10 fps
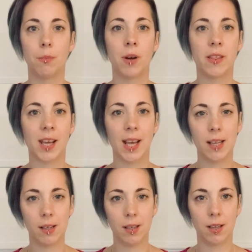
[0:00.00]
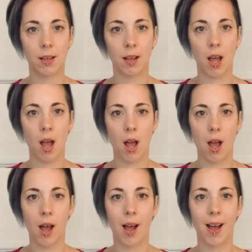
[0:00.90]
Breathing in
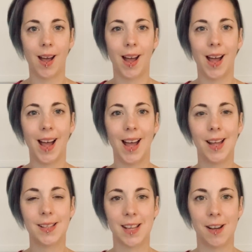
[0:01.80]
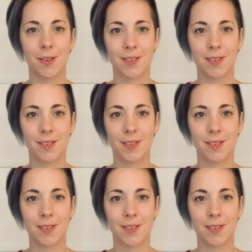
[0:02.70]
and out,